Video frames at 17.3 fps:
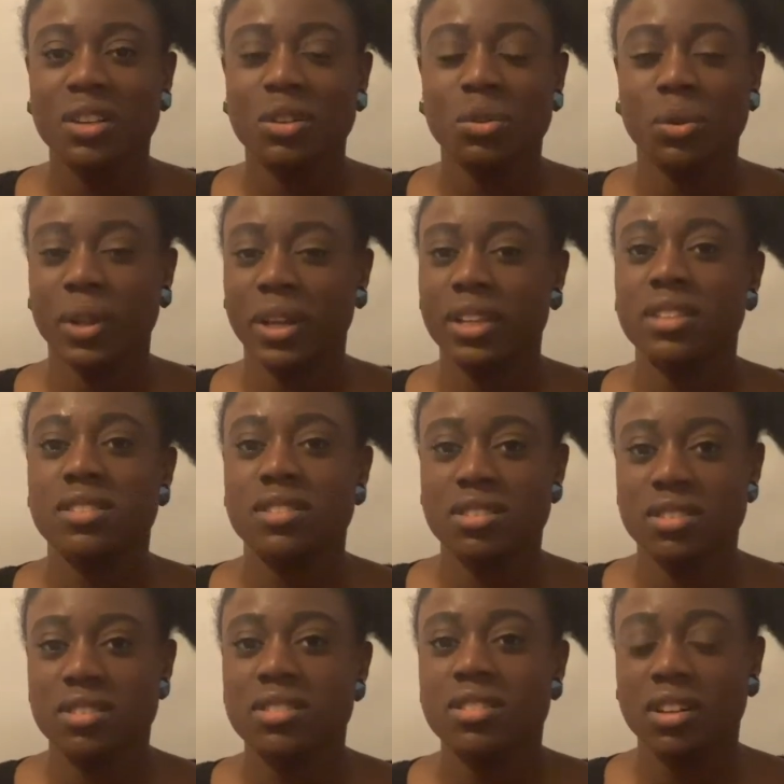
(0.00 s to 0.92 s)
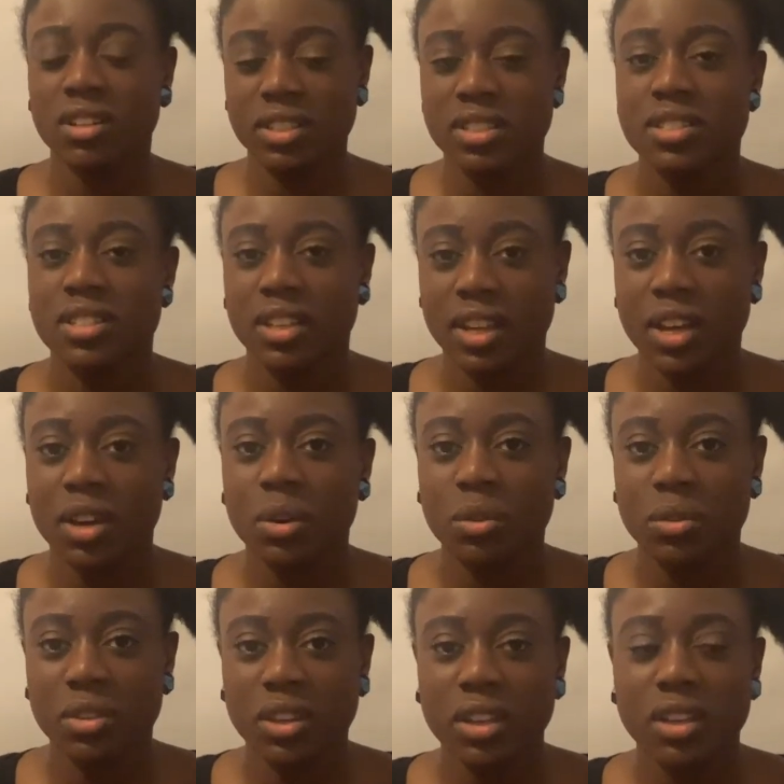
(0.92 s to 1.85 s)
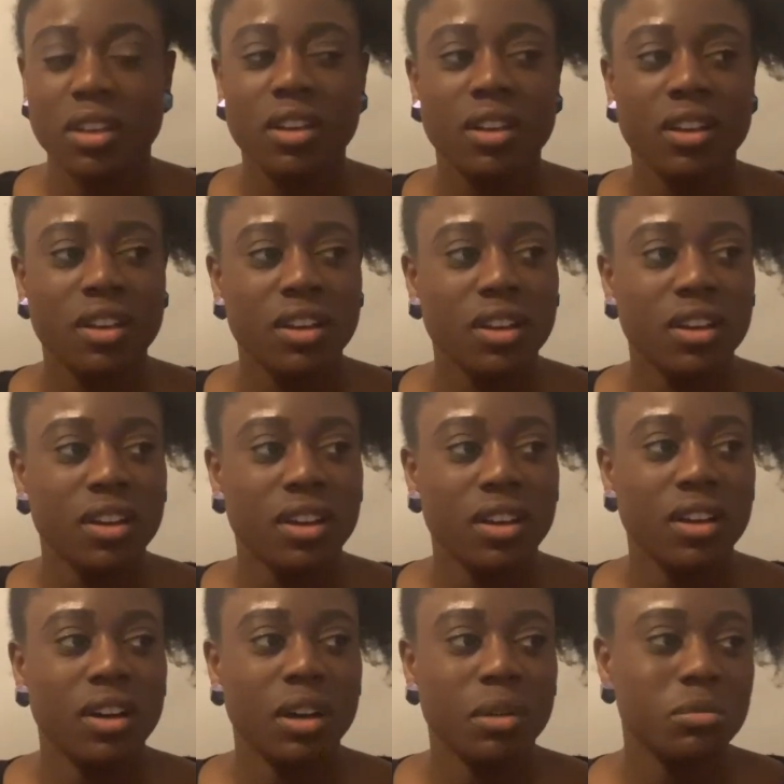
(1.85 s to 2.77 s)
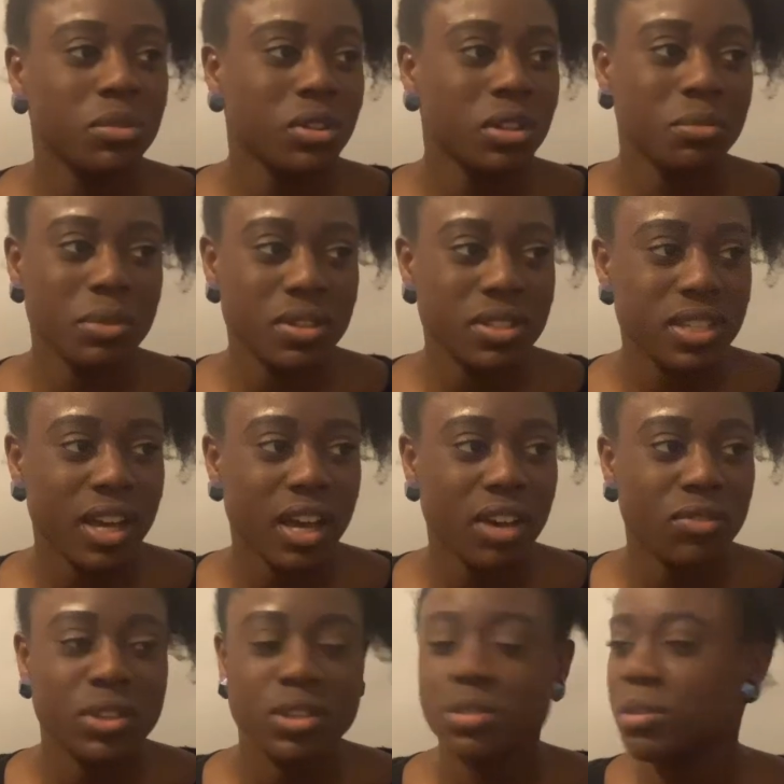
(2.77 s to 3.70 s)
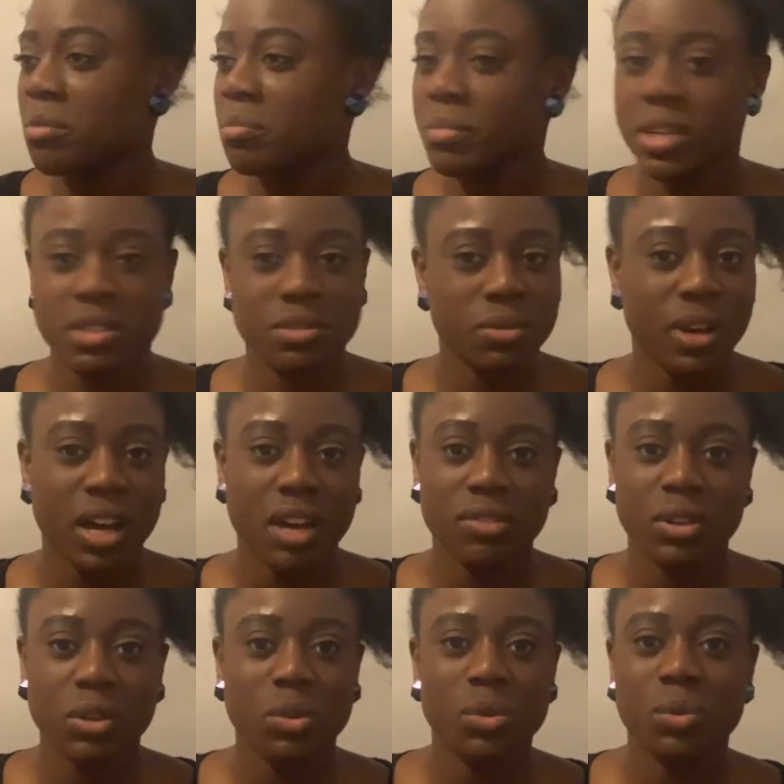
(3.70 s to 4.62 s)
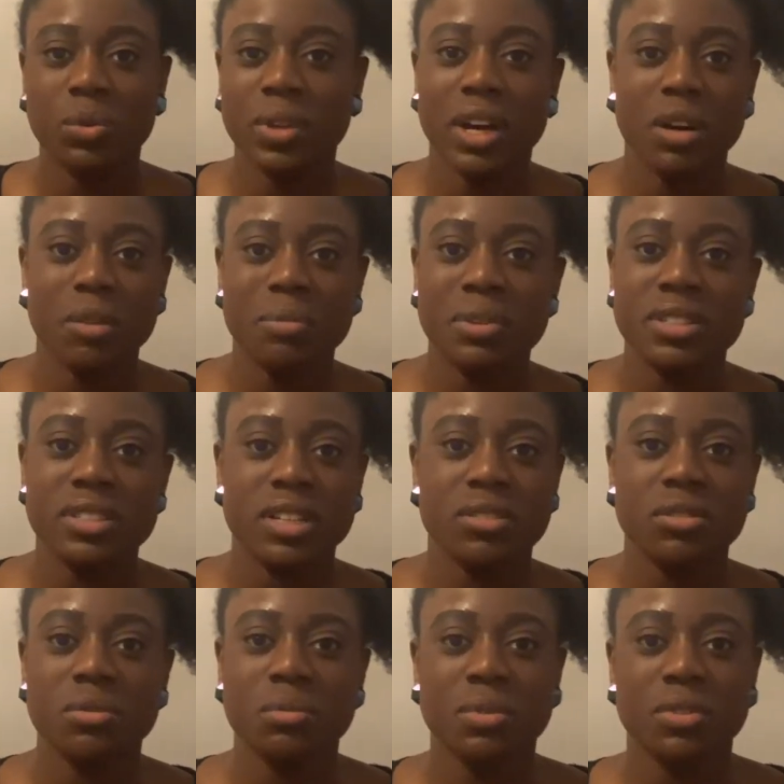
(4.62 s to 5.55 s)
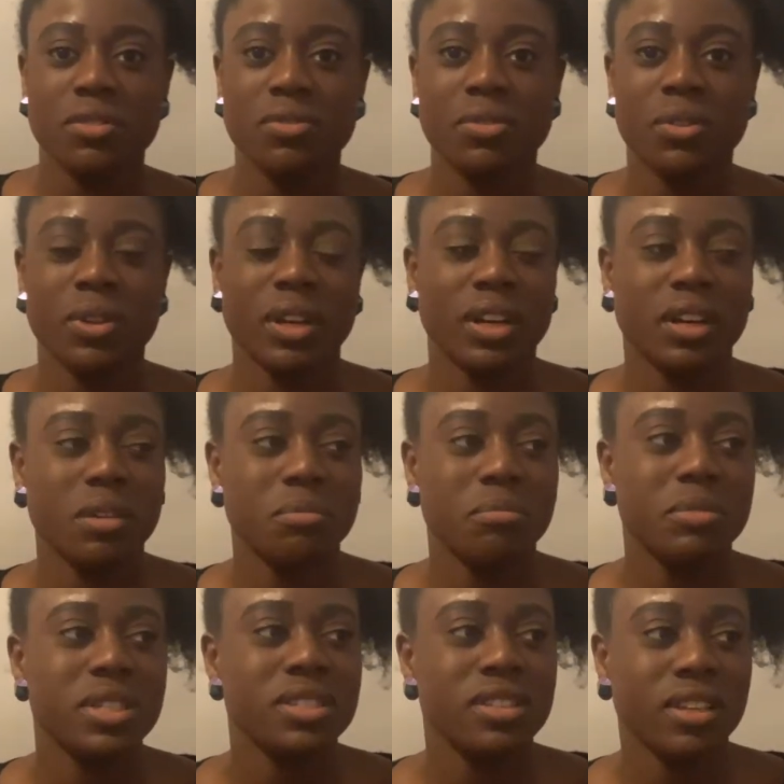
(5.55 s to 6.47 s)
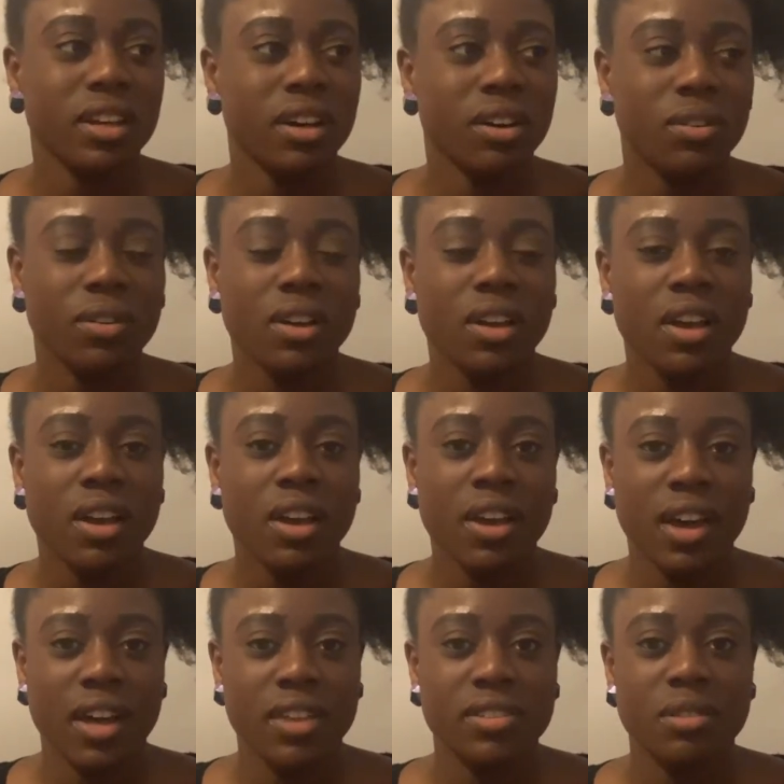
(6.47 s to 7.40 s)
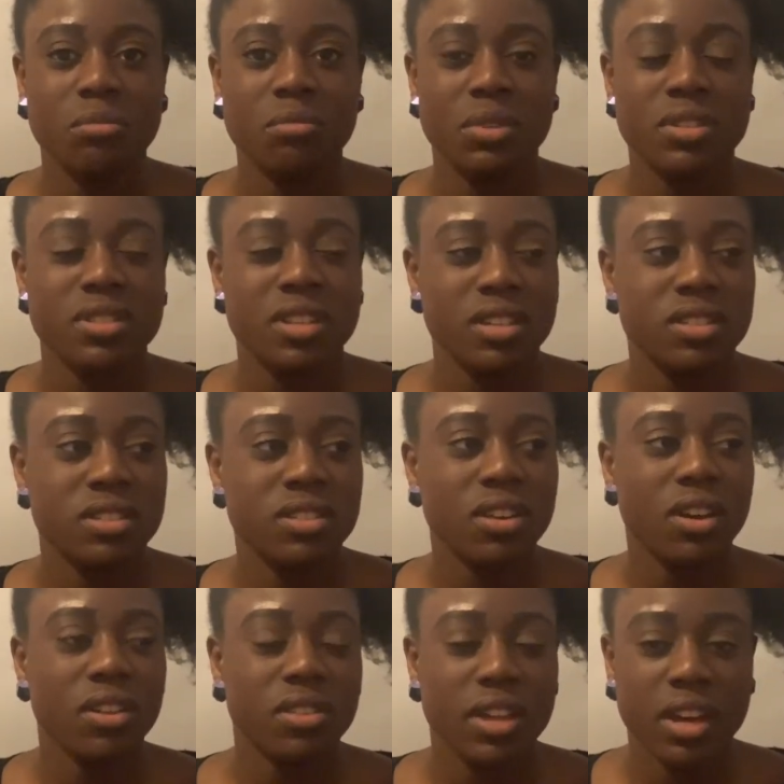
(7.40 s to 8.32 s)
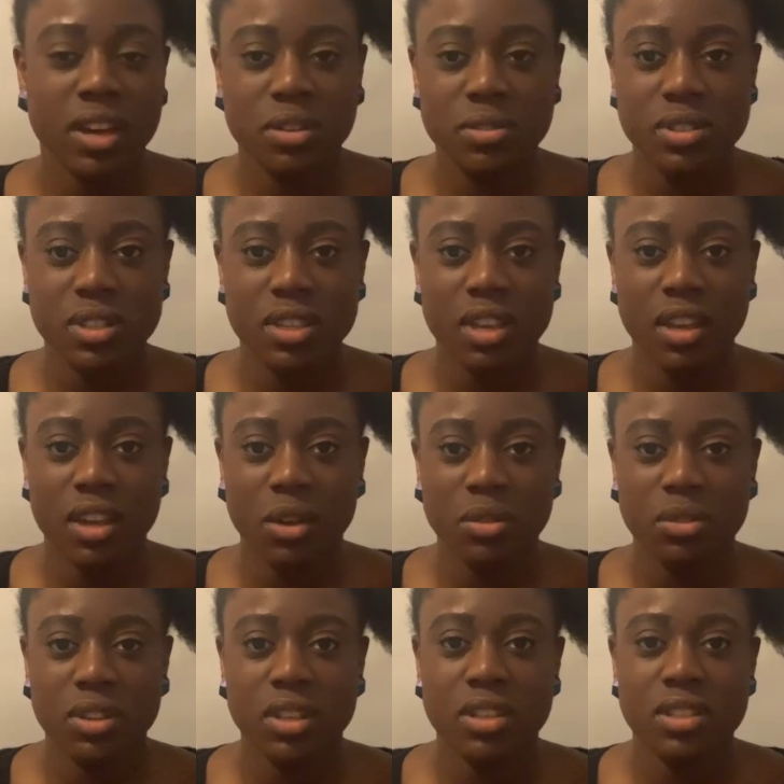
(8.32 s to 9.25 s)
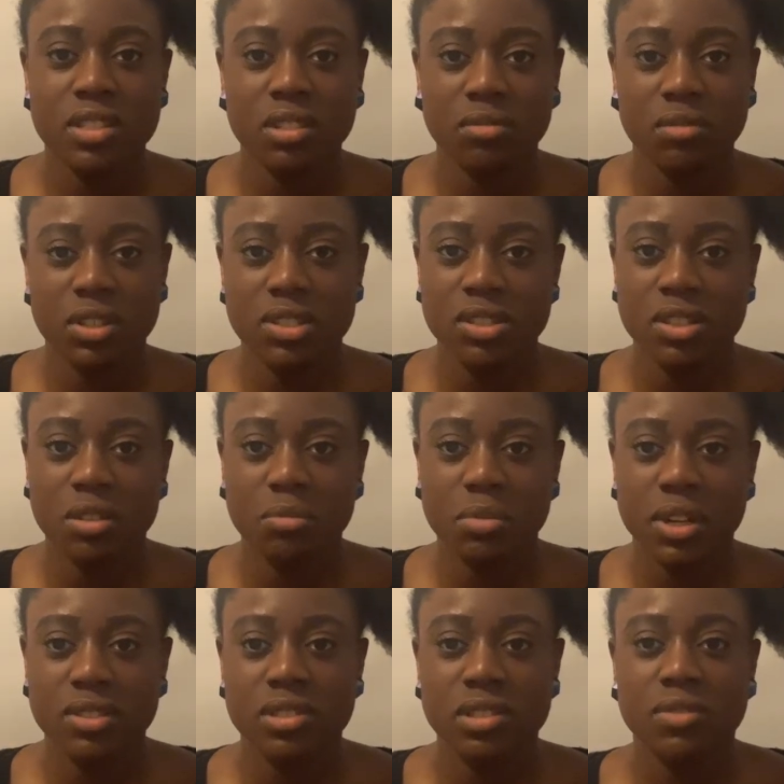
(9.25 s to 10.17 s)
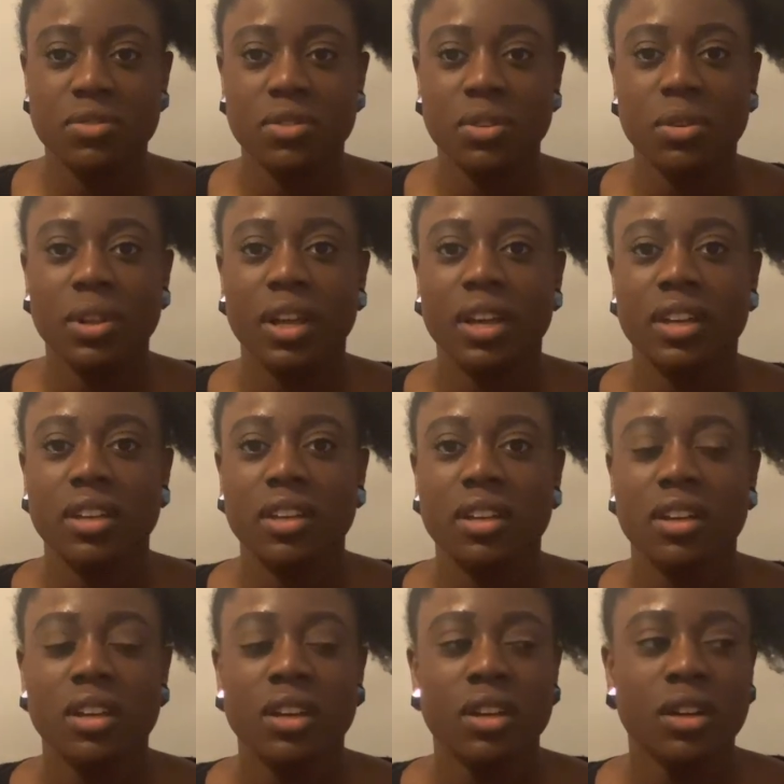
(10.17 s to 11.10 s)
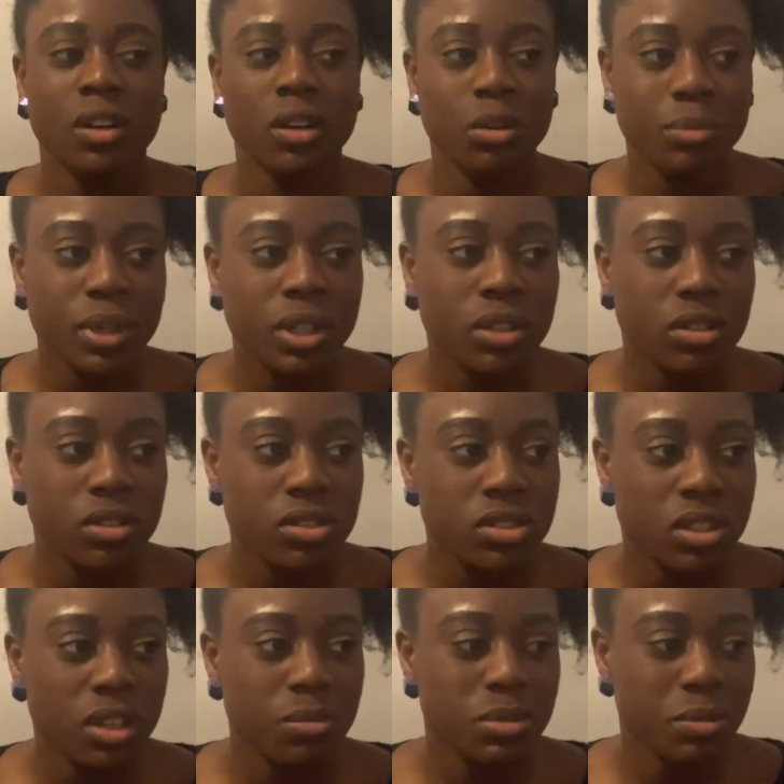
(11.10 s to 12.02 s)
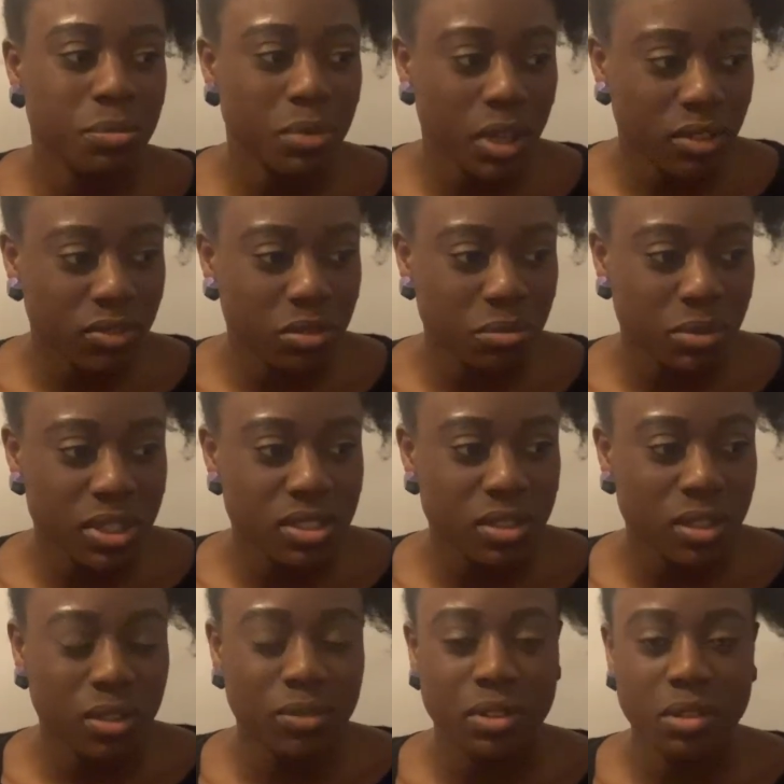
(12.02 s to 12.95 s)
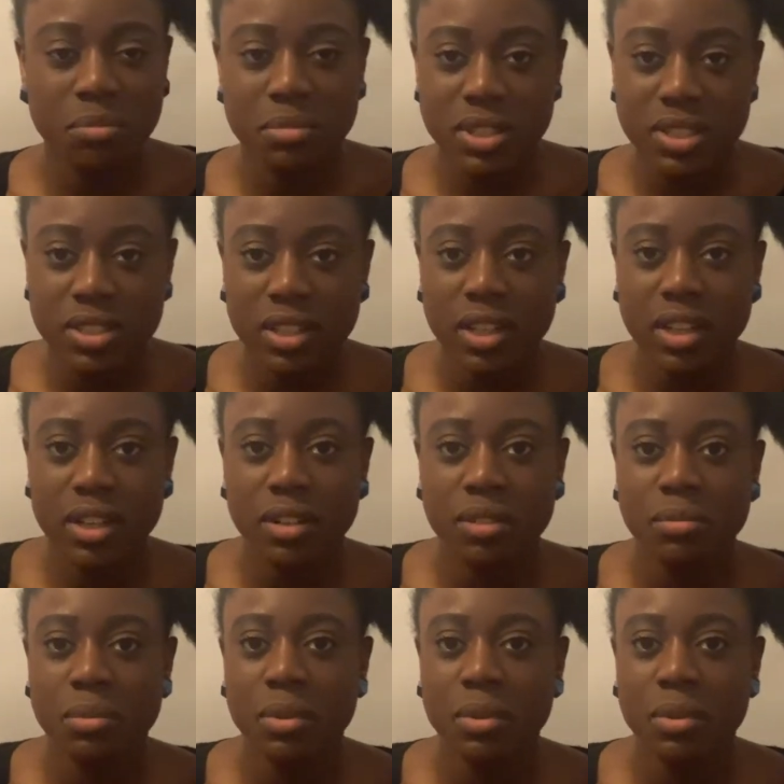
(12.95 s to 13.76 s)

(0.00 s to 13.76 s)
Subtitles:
or like to start eating healthy, I'm not going to be able to have it. So I might as well have it all now because I don't want to feel like I'm missing out. And then once I start the healthy eating regime, I just feel like, oh my gosh, I'm depriving myself, I'm missing out,